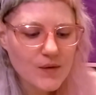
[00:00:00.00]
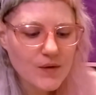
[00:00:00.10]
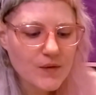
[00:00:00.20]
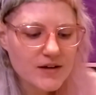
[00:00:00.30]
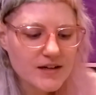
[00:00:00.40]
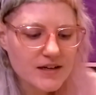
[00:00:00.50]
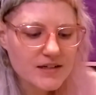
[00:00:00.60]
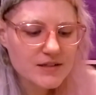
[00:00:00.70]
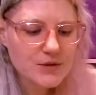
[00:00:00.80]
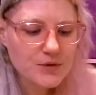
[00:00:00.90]

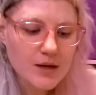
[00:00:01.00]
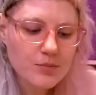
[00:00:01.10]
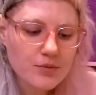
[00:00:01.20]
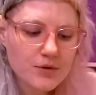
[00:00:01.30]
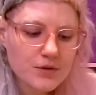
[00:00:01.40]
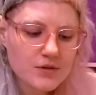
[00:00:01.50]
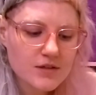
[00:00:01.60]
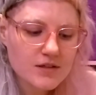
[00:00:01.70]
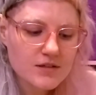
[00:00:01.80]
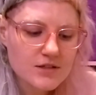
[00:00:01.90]
Oregon
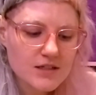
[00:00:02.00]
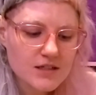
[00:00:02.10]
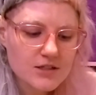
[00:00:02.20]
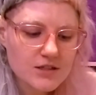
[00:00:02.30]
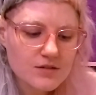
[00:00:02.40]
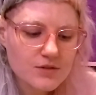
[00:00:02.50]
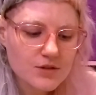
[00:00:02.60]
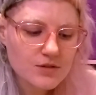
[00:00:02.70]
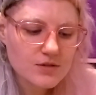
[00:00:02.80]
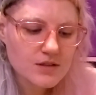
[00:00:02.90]
grapefruit, gentian
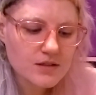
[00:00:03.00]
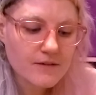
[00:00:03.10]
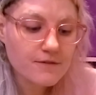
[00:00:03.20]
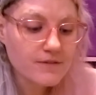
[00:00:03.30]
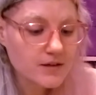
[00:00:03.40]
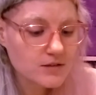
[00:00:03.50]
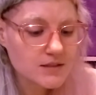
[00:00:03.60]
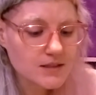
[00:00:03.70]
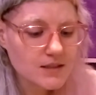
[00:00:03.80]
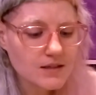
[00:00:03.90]
root, fennel
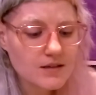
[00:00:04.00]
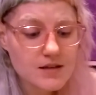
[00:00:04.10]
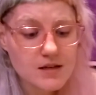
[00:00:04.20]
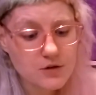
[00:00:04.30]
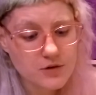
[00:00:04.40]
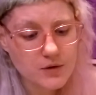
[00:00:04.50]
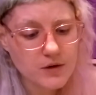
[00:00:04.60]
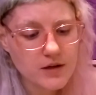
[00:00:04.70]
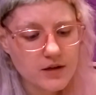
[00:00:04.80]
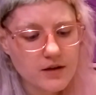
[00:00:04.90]
seed, tea tree
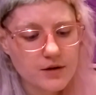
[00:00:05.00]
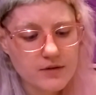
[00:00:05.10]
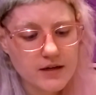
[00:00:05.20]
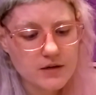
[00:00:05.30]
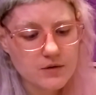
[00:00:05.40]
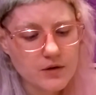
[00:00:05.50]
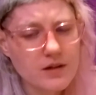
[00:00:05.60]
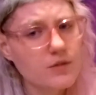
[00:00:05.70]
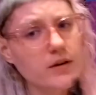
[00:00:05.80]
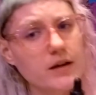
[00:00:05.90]
oil, and oregano
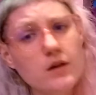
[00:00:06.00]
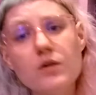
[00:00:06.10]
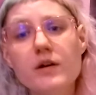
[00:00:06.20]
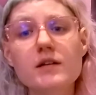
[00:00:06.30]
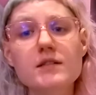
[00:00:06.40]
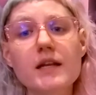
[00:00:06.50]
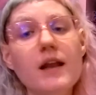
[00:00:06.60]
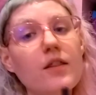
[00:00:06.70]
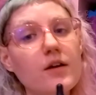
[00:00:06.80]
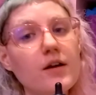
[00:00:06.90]
oil. And oregano oil is
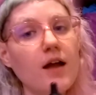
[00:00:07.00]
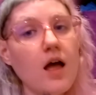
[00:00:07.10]
another